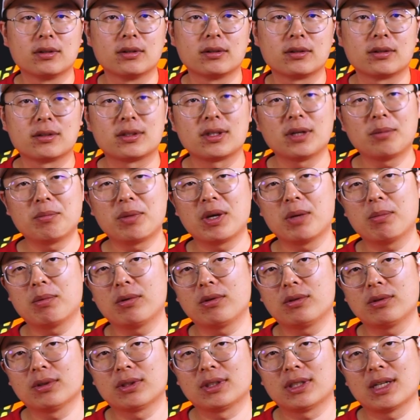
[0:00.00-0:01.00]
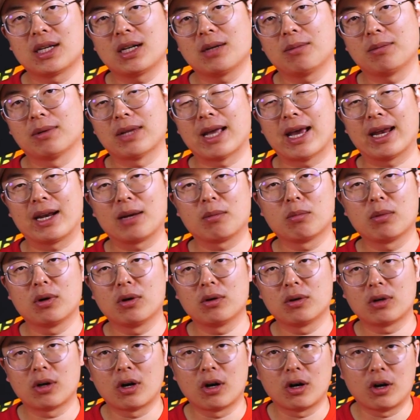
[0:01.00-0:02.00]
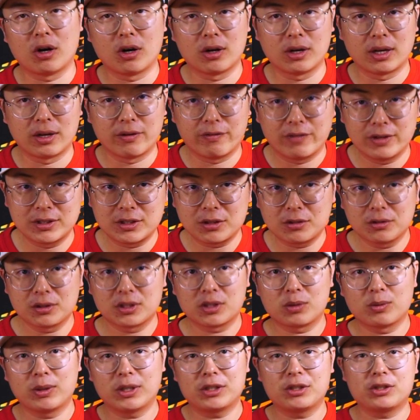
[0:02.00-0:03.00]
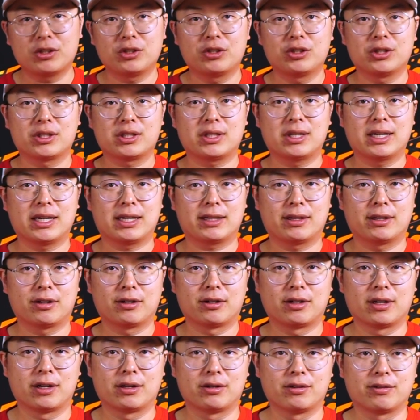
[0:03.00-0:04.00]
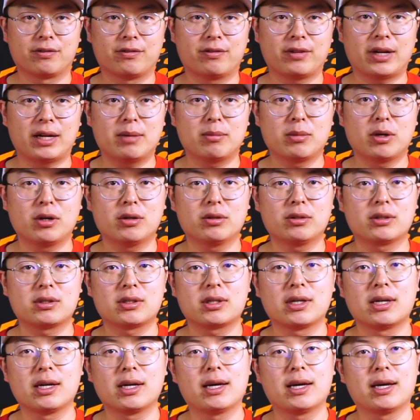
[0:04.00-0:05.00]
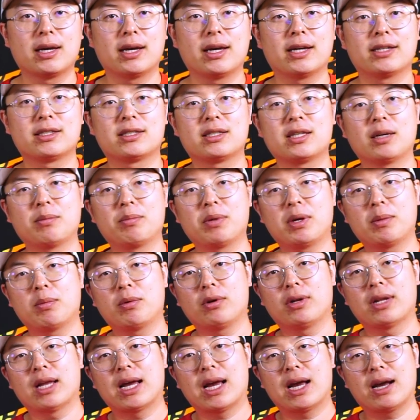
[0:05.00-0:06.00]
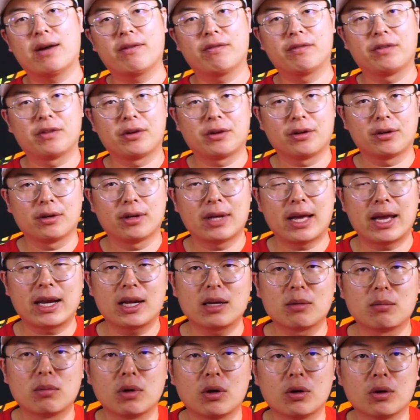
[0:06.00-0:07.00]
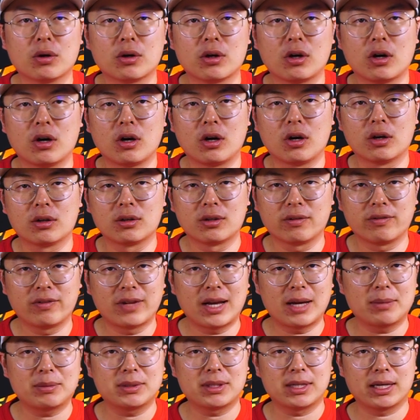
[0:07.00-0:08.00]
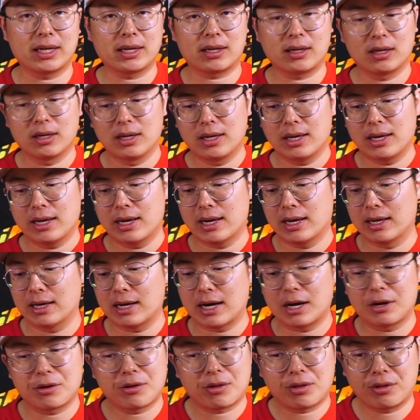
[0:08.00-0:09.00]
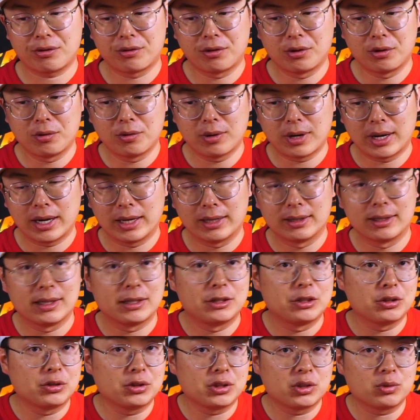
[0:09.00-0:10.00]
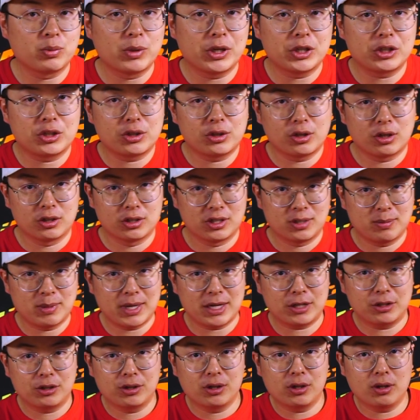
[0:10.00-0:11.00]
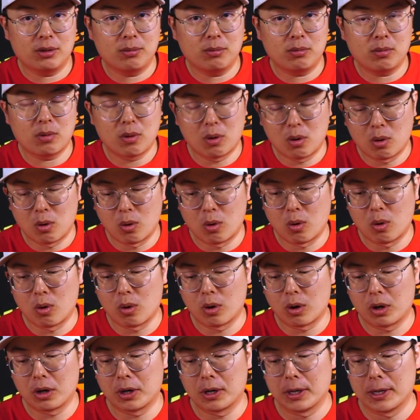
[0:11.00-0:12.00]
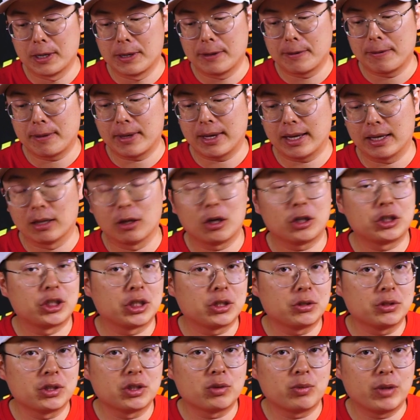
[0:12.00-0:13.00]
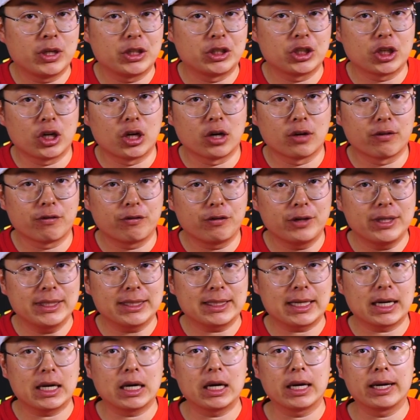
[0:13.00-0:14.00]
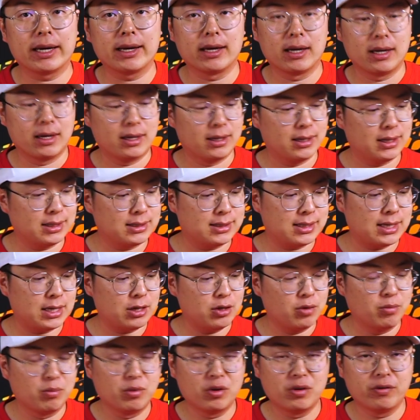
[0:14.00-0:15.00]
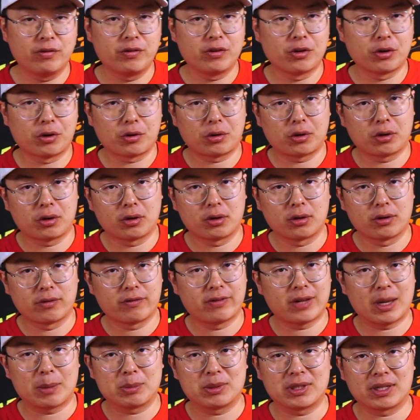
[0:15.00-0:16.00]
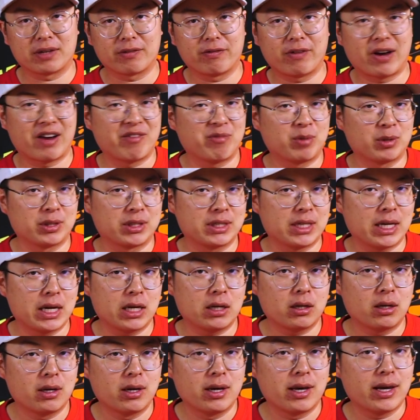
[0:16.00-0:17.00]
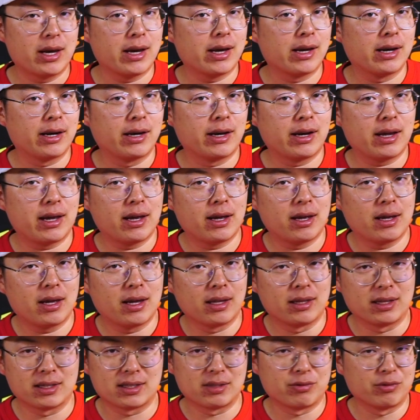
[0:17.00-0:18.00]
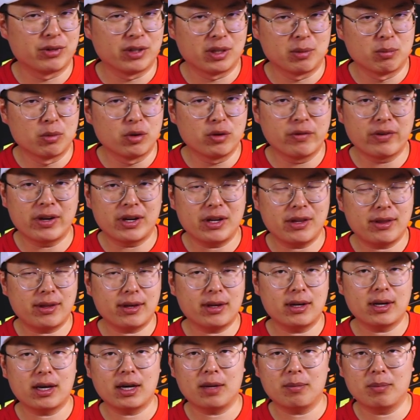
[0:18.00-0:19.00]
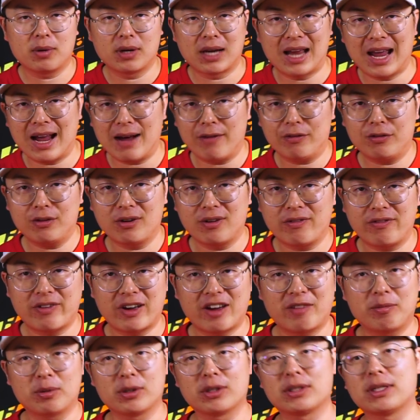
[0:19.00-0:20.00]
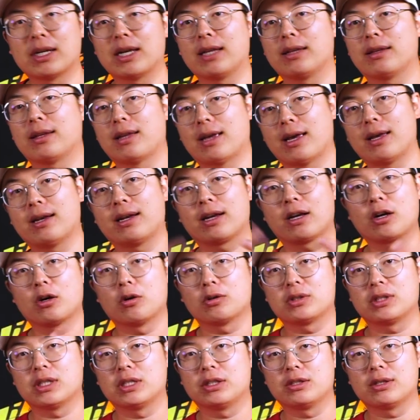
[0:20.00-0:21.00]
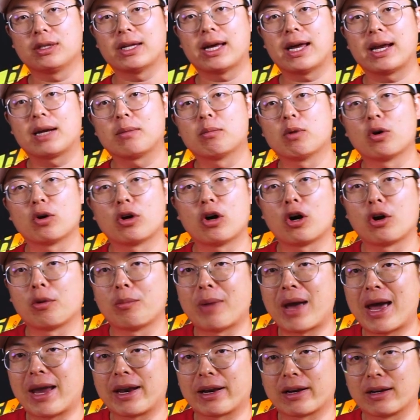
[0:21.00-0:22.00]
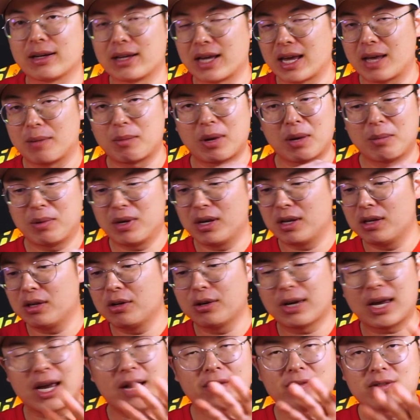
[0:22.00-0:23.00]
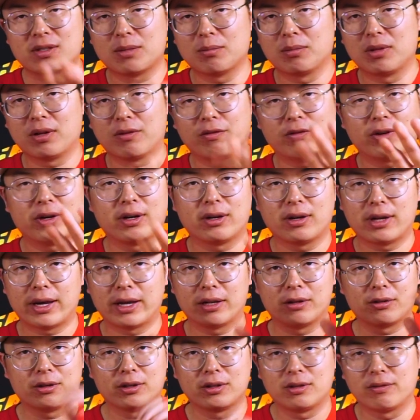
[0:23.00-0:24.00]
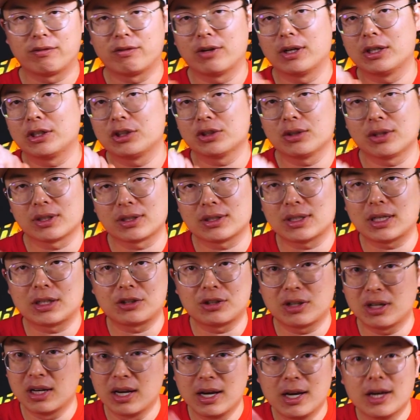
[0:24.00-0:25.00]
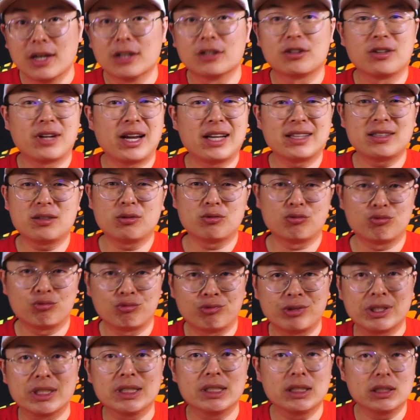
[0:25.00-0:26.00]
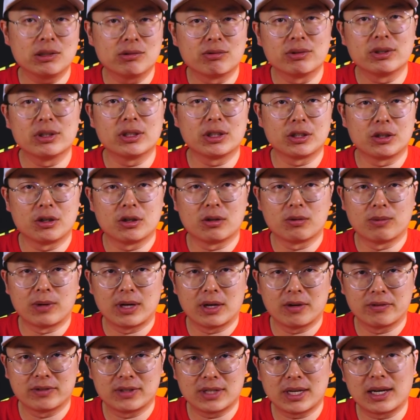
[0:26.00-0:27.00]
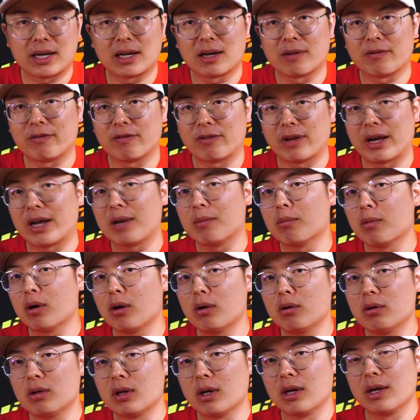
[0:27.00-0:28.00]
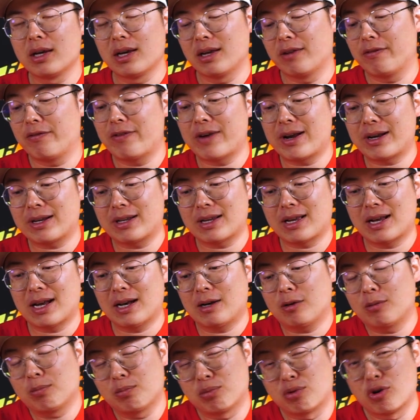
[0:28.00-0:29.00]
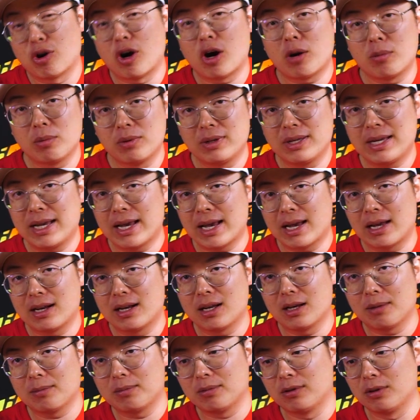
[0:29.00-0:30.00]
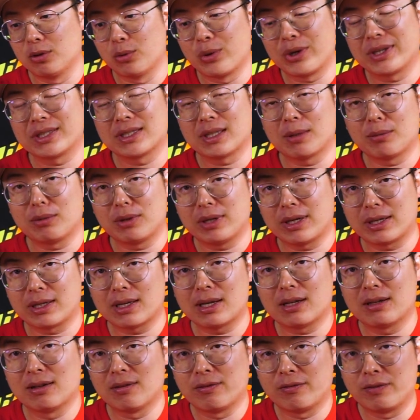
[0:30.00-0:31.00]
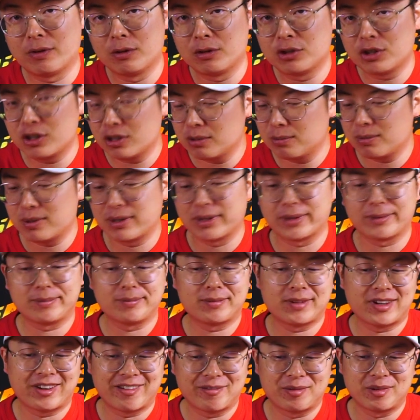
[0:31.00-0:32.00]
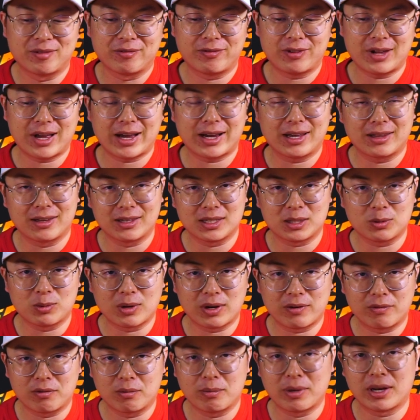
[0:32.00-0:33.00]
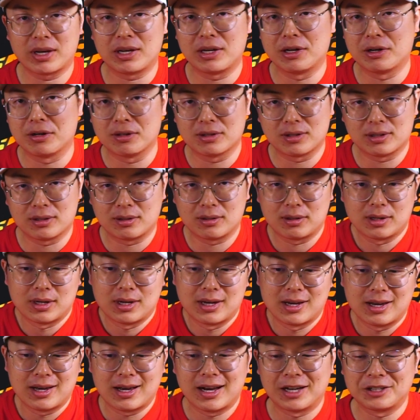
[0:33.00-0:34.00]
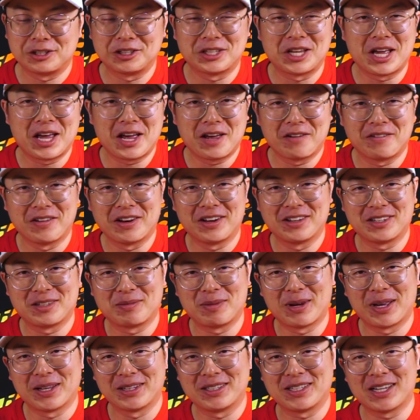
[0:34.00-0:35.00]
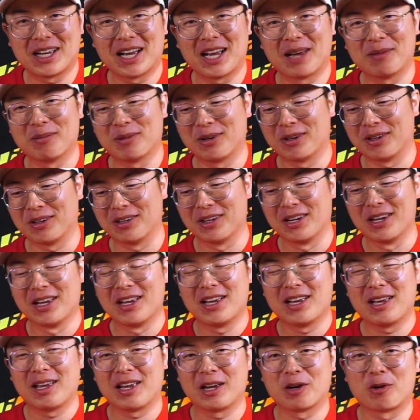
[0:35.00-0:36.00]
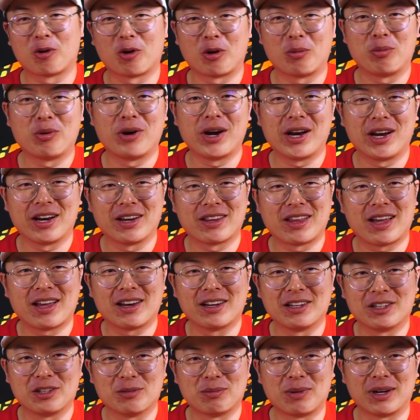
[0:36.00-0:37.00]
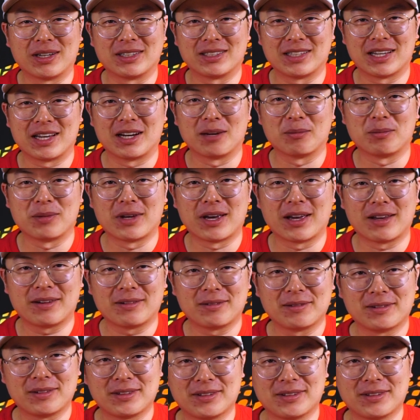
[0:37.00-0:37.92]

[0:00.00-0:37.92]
So some people set up landing mode on a physical switch, just like their other flight modes, and some people have their landing mode on the flapstick, and either through a digital switch on Spektrum or a logical switch on FrSky, let's say you move your flapstick 5% and then it doesn't really move anything yet, but after the 5%, then it goes into landing mode automatically. And maybe you have some different aileron differential, etc. So that's a really, really good way of setting up flight mode. In fact, I'll probably end up doing something like that in the future, but I've been flying it this way for many years and I just haven't spent time on incorporating that into my setup yet.